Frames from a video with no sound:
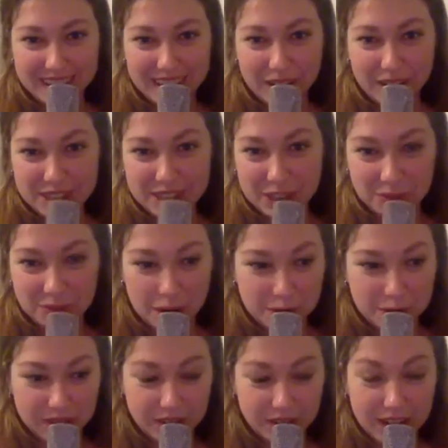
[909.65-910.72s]
I was telling Robin
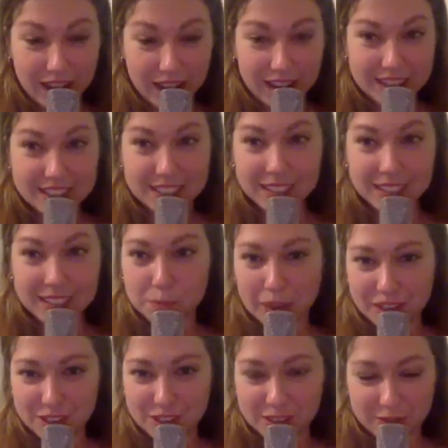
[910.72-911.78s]
the other day, I had 6
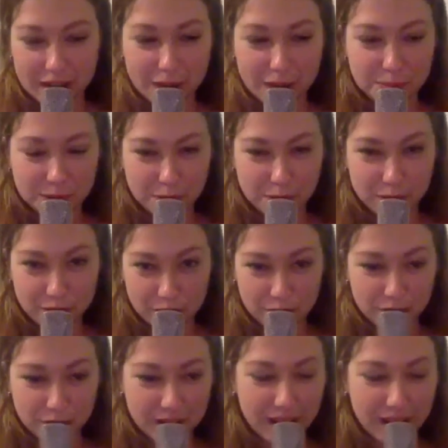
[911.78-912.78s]
pages of apps on my phone.